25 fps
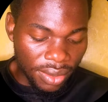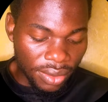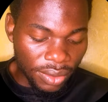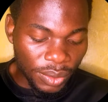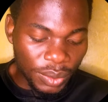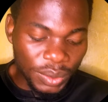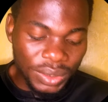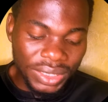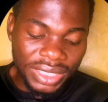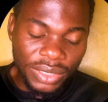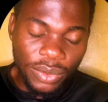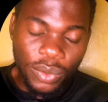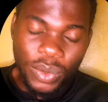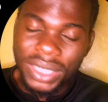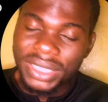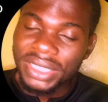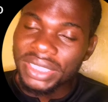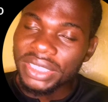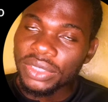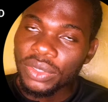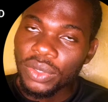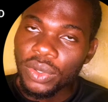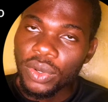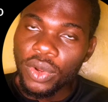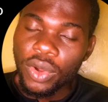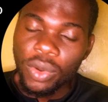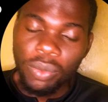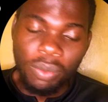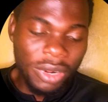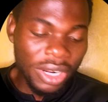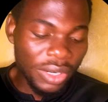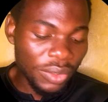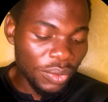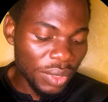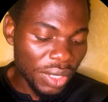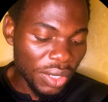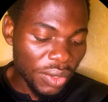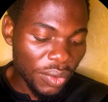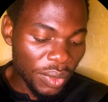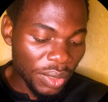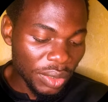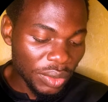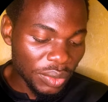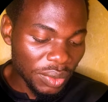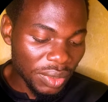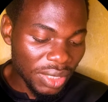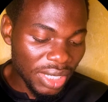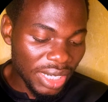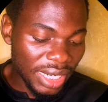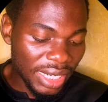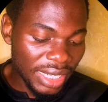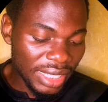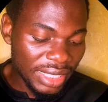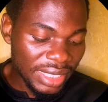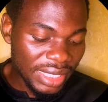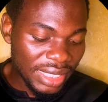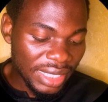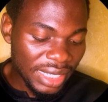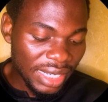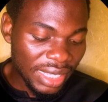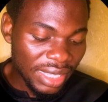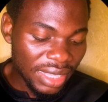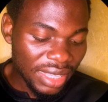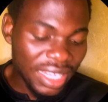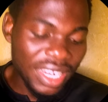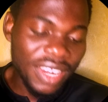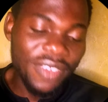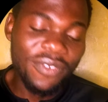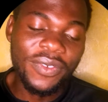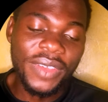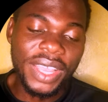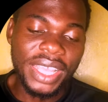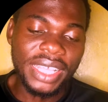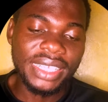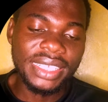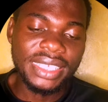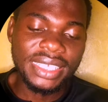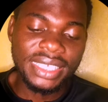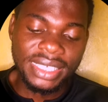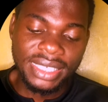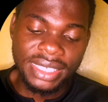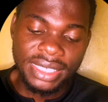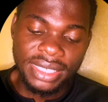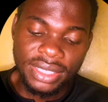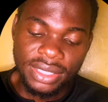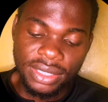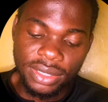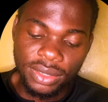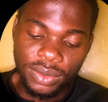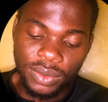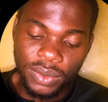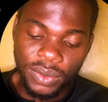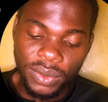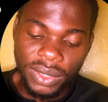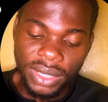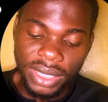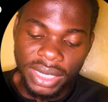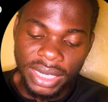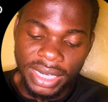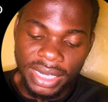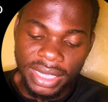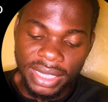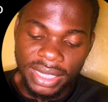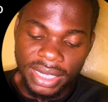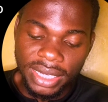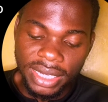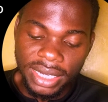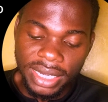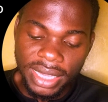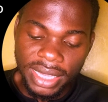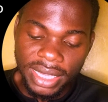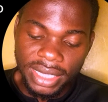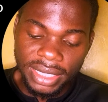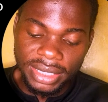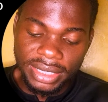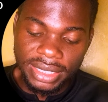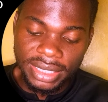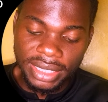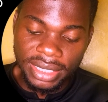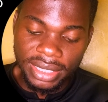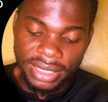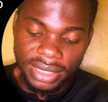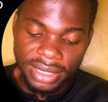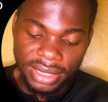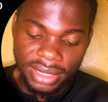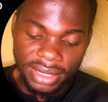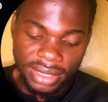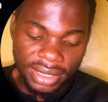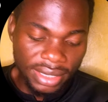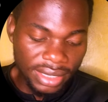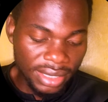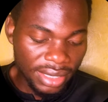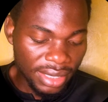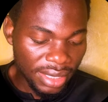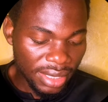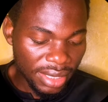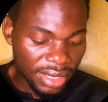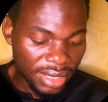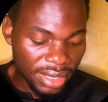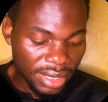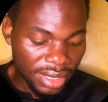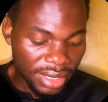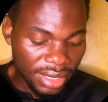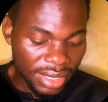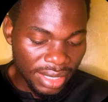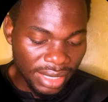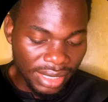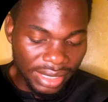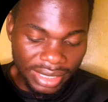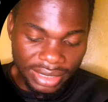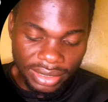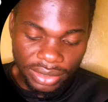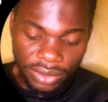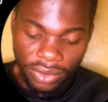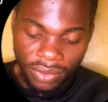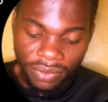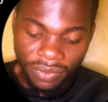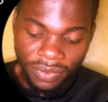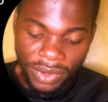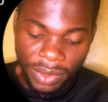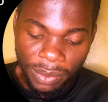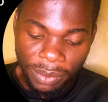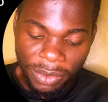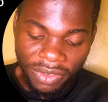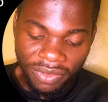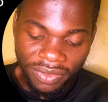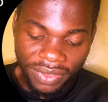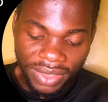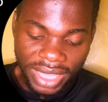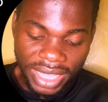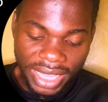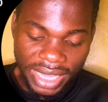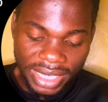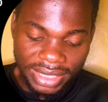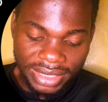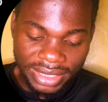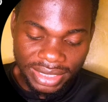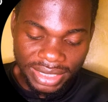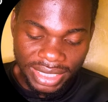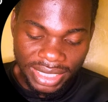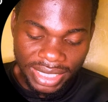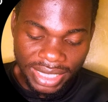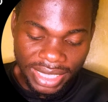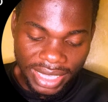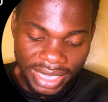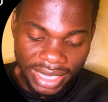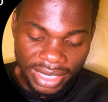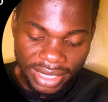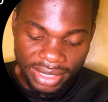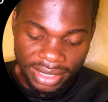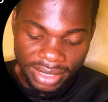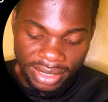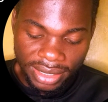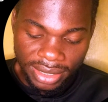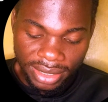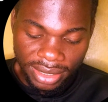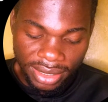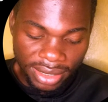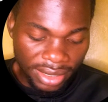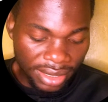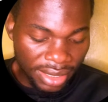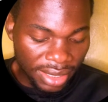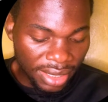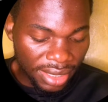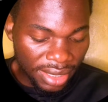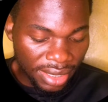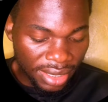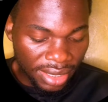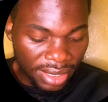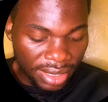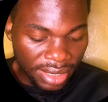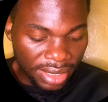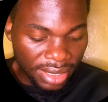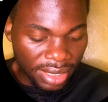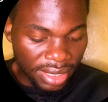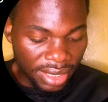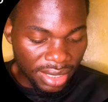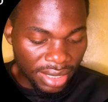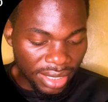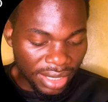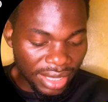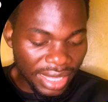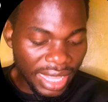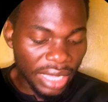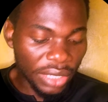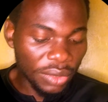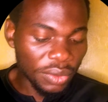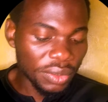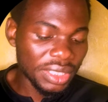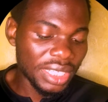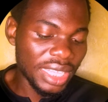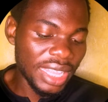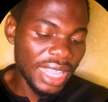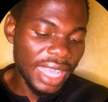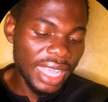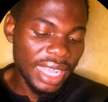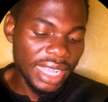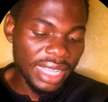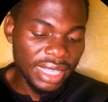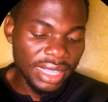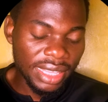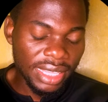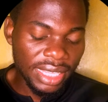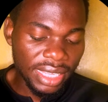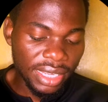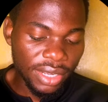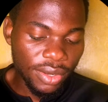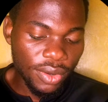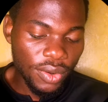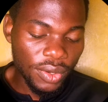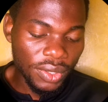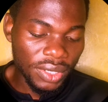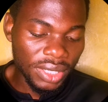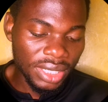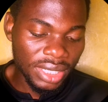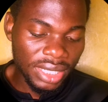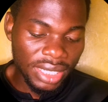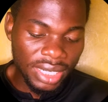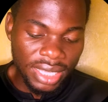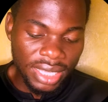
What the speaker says: Using one single command, we are going to delete 3 files. So click enter. Let's confirm if they are still there. They are not there, they're gone.